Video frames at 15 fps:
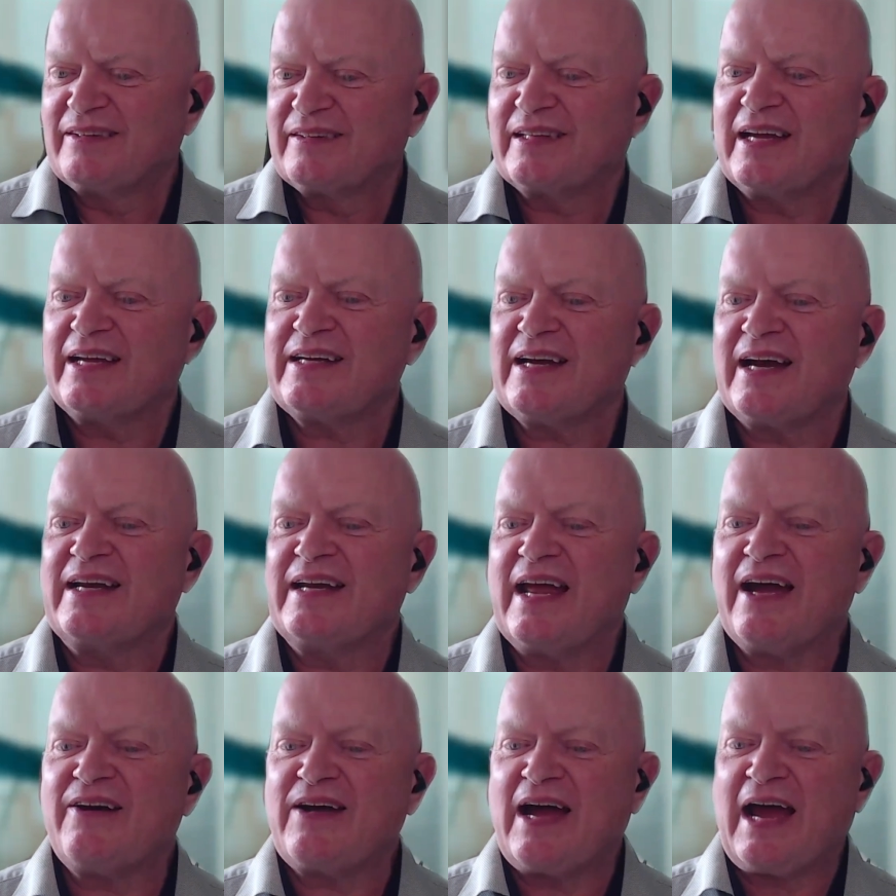then I
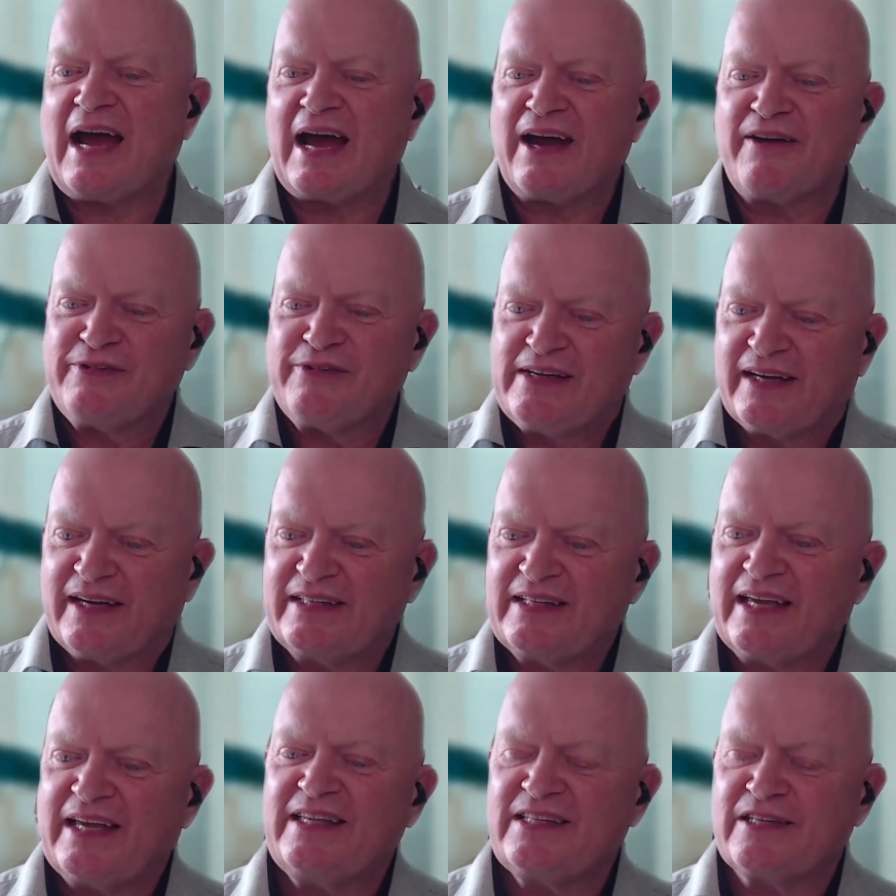now have an
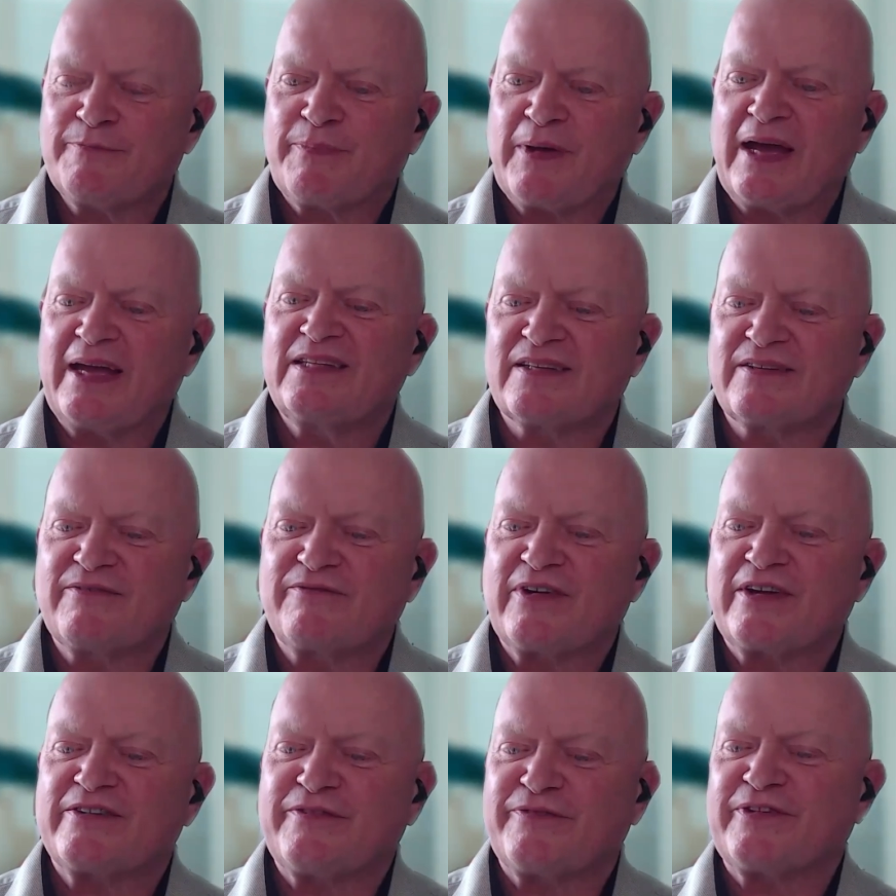independent
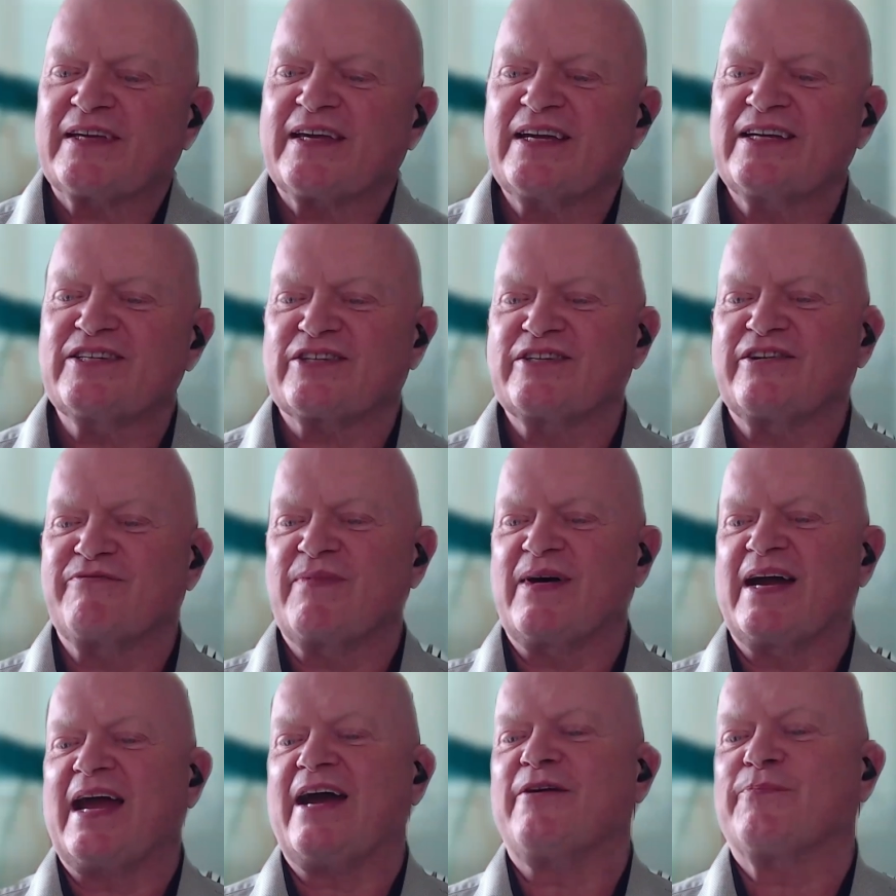verification of
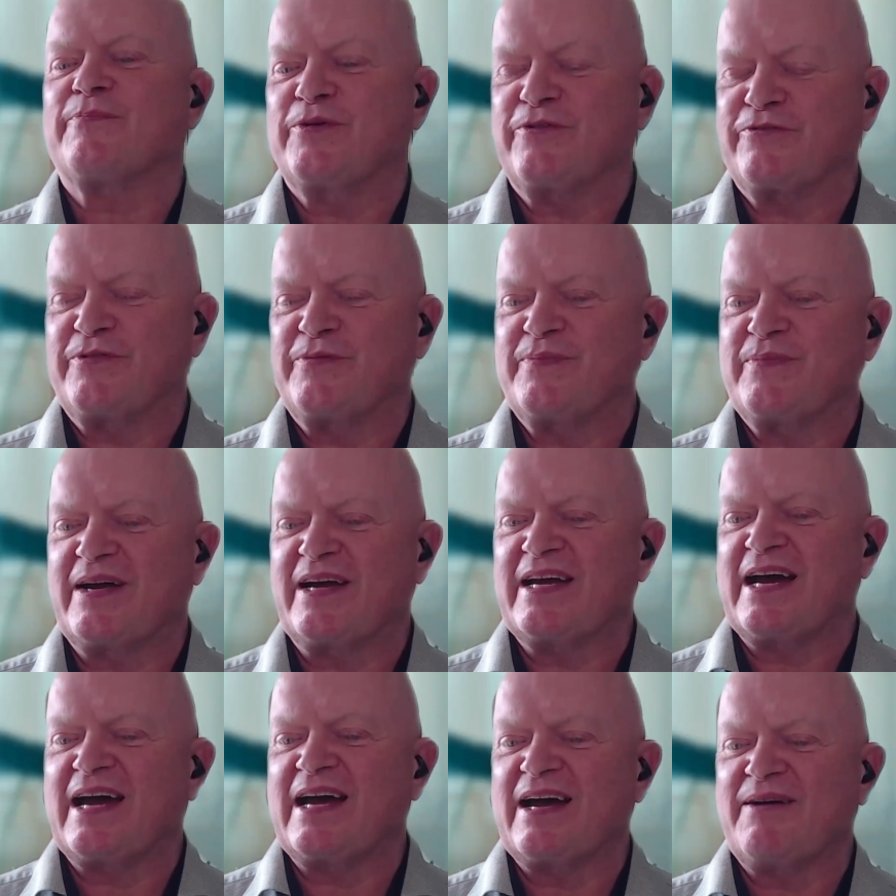my output from my
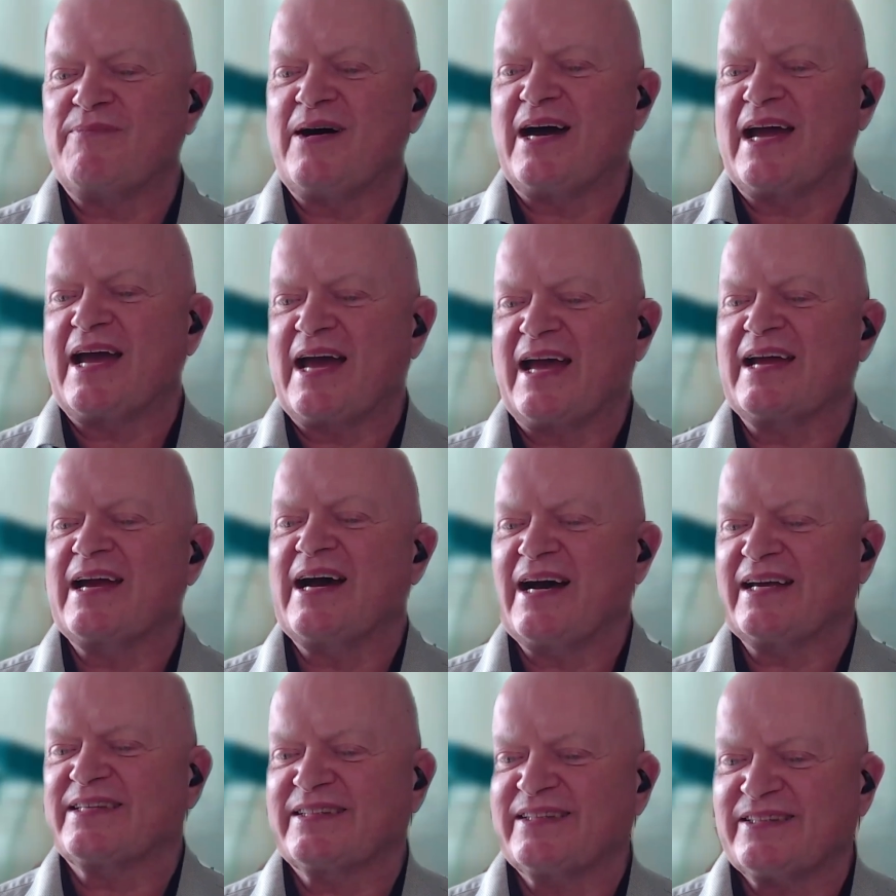
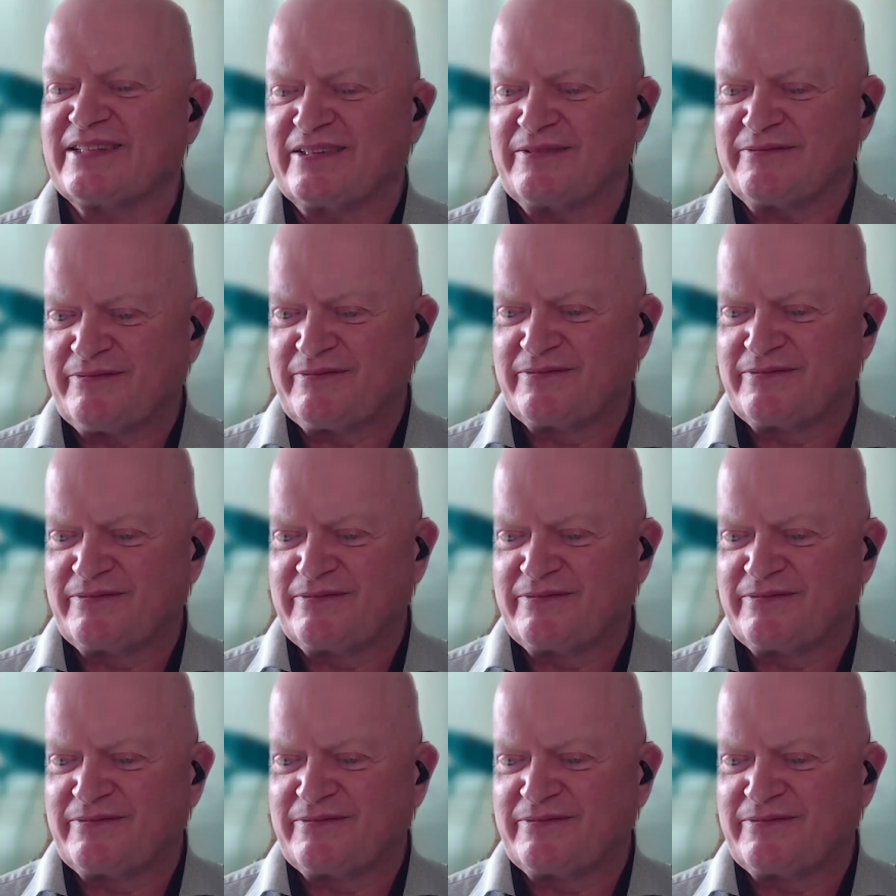AI system.